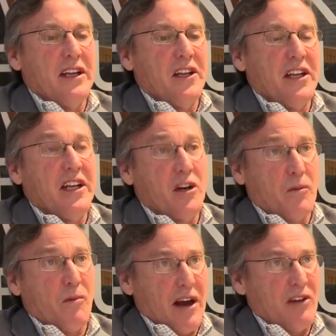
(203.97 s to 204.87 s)
in the
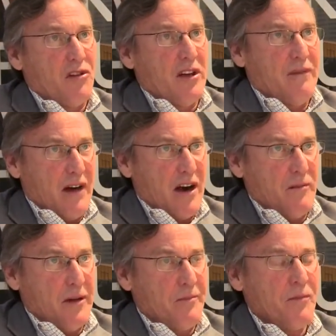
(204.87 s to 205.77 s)
enterprise
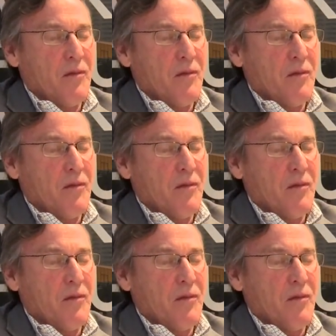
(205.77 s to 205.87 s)
environment.